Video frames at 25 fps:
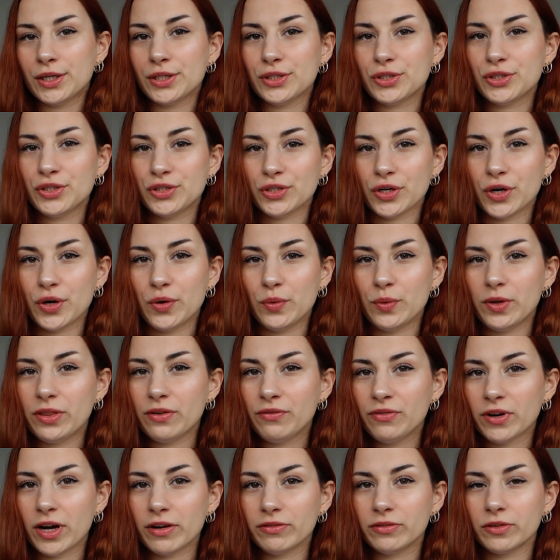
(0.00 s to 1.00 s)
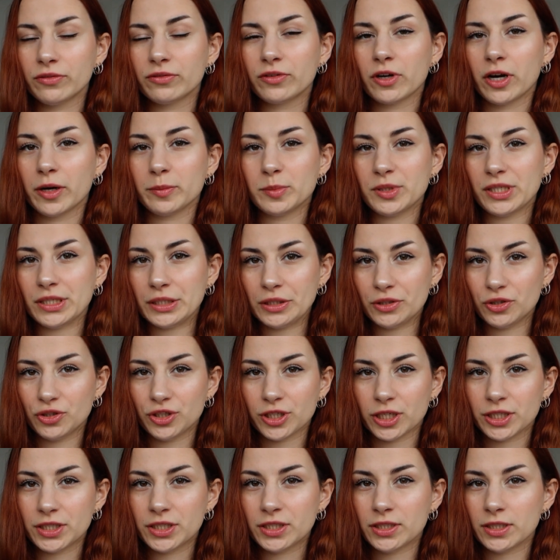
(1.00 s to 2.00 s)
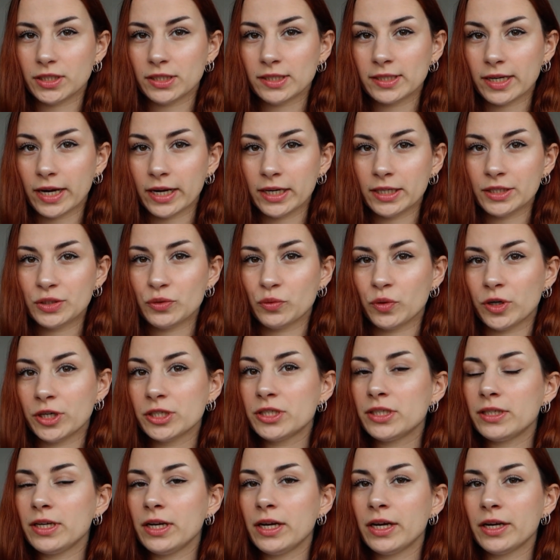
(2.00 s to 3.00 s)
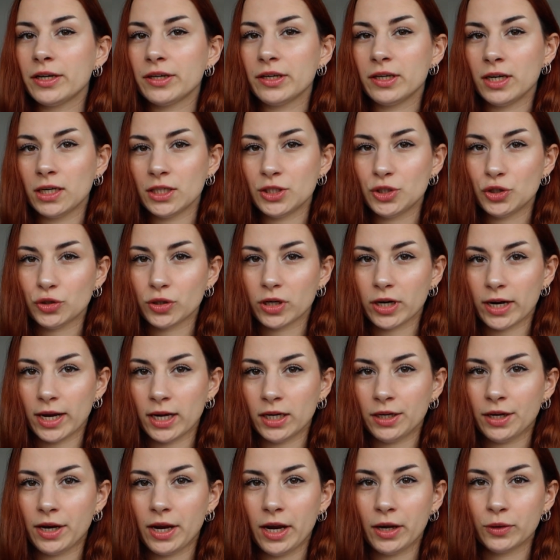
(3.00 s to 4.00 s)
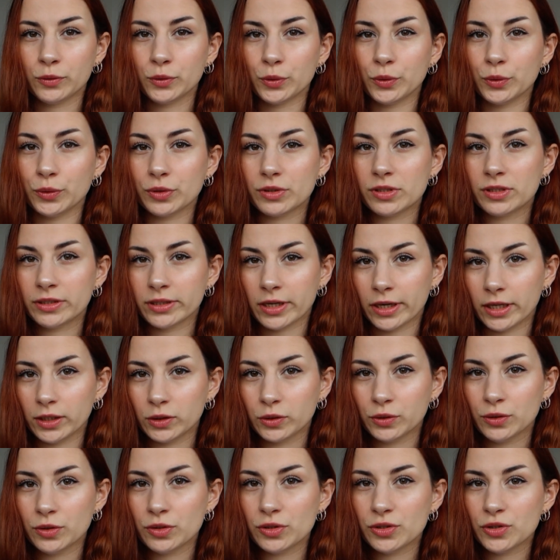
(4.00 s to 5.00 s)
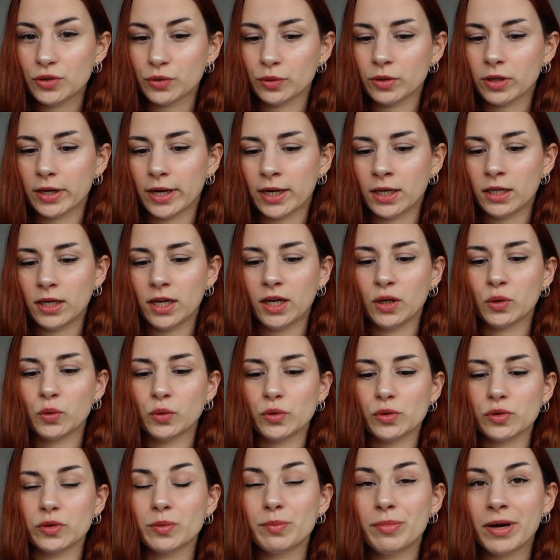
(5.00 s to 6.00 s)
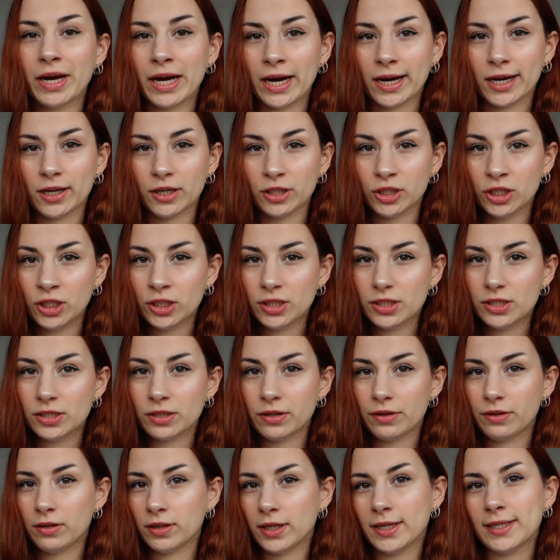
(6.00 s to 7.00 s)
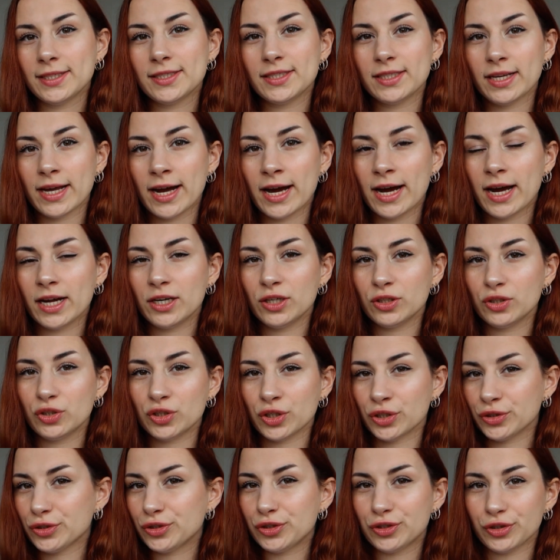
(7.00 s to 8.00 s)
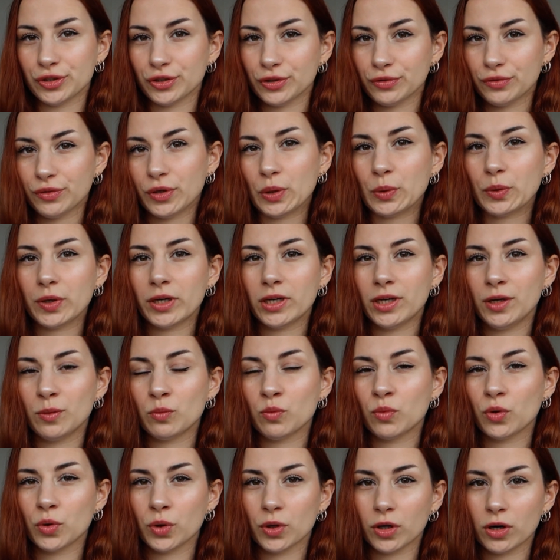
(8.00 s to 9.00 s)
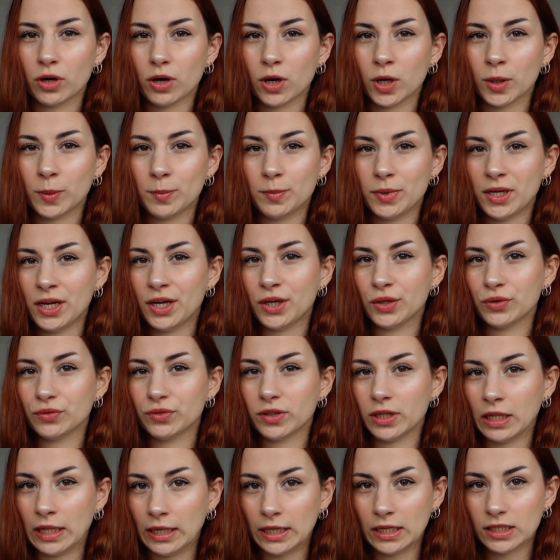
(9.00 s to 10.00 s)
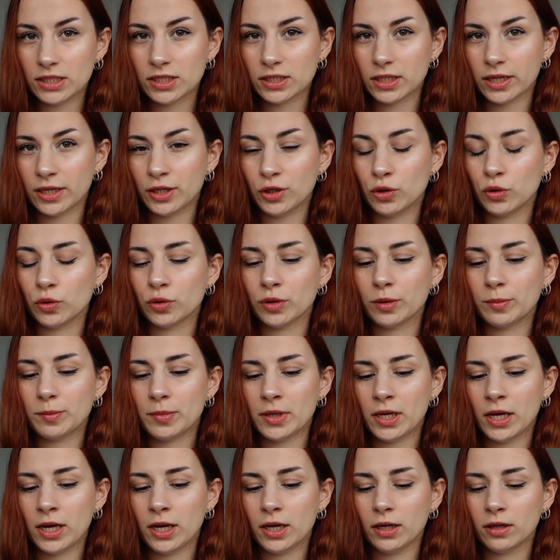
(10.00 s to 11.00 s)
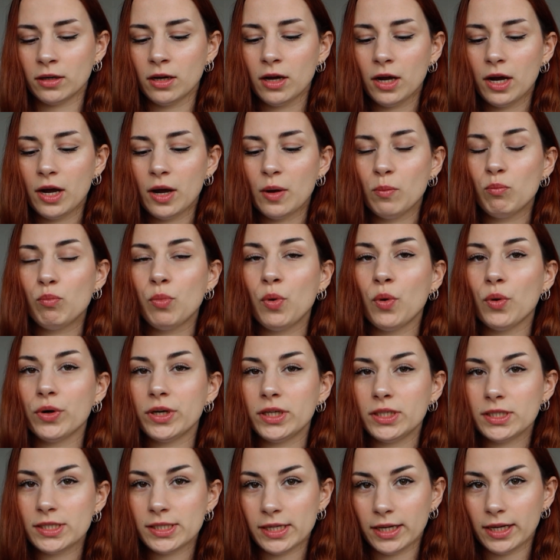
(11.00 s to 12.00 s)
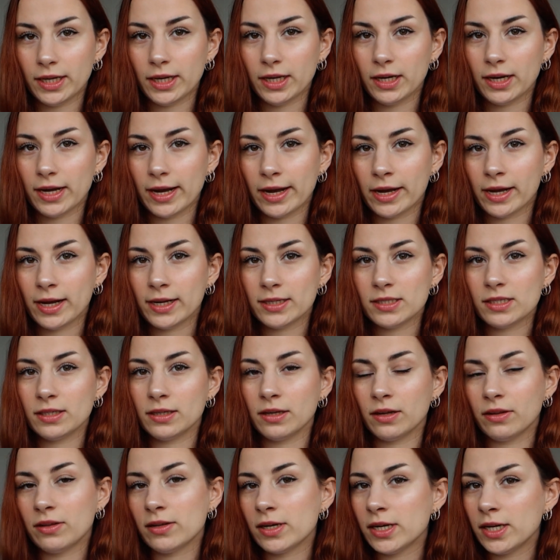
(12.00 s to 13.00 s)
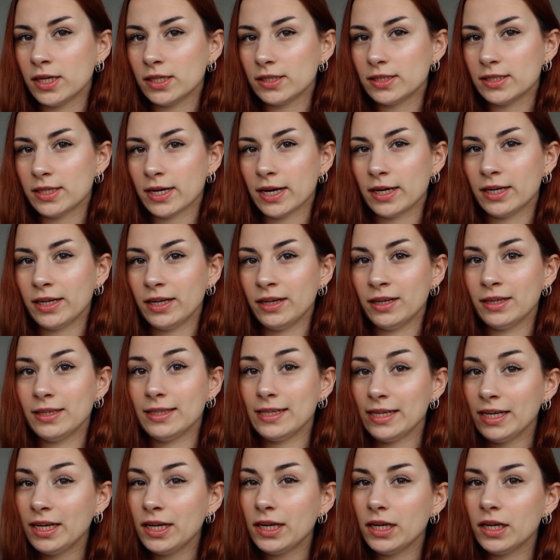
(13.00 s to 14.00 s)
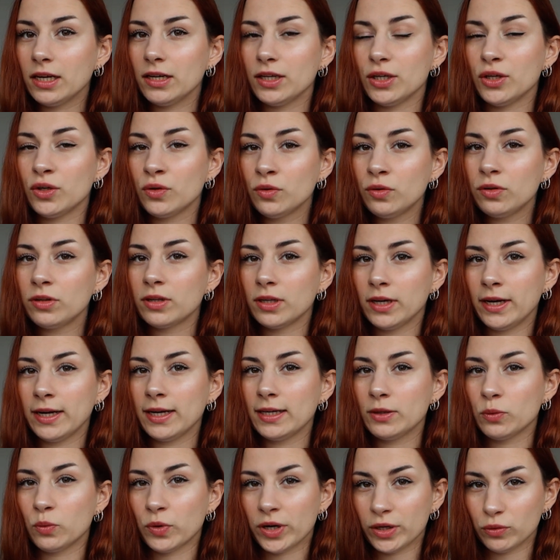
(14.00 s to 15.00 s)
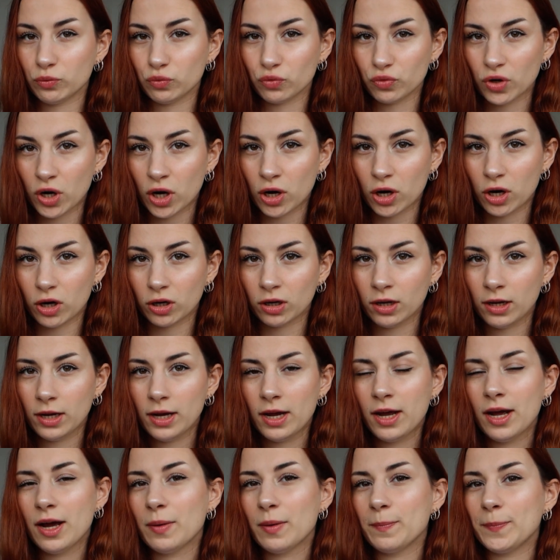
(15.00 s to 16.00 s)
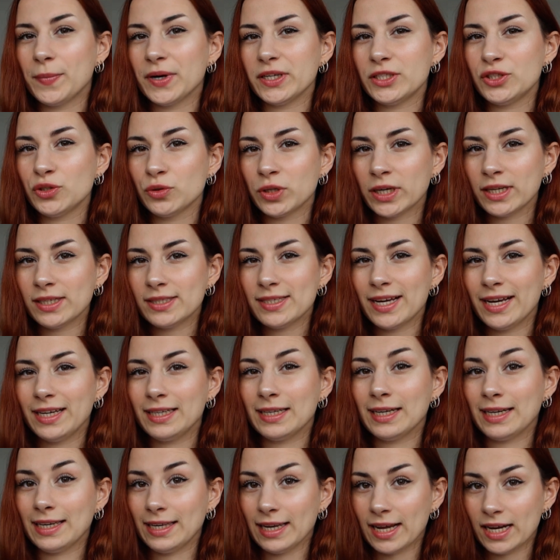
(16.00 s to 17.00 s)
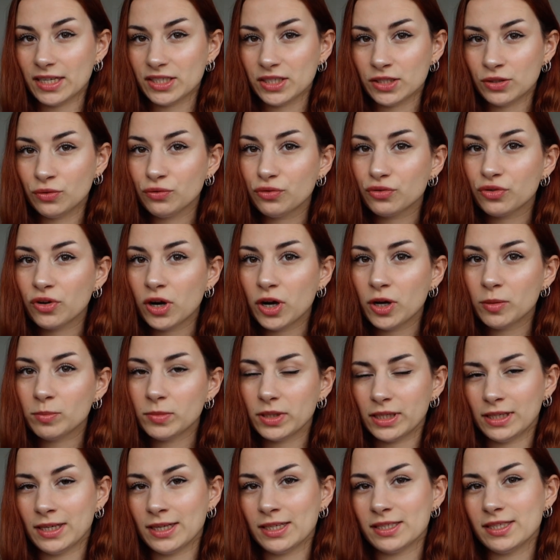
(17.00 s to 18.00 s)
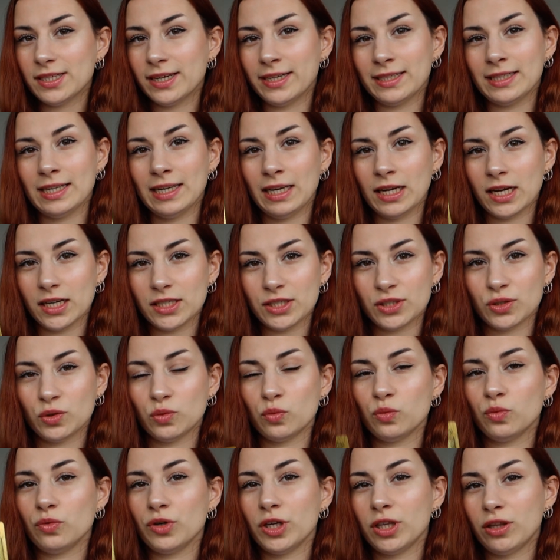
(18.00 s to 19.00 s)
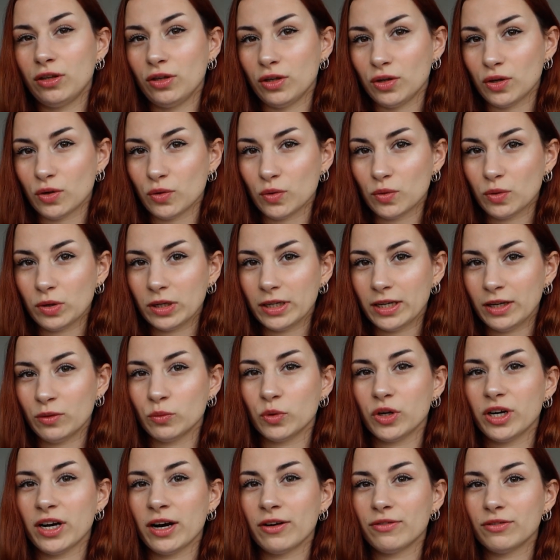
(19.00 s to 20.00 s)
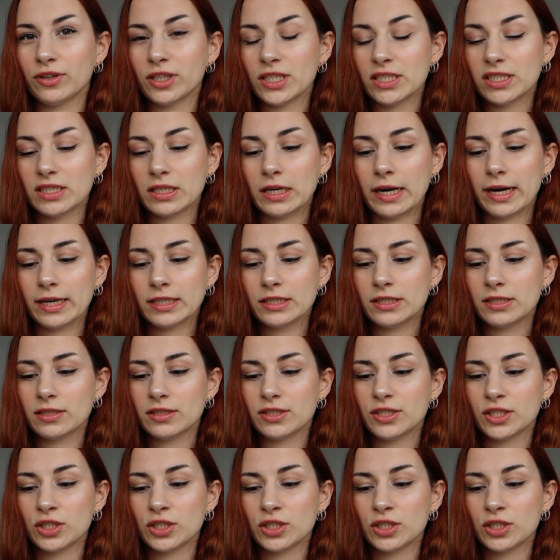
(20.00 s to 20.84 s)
So with the Five of Cups and the Justice, I as well see here that you're ending old cycles or ending old patterns. Things that don't serve you anymore are being released, and you're being pointed at the things that indeed you think went wrong, but you can take the lesson from and then take the lesson with you in whatever is next.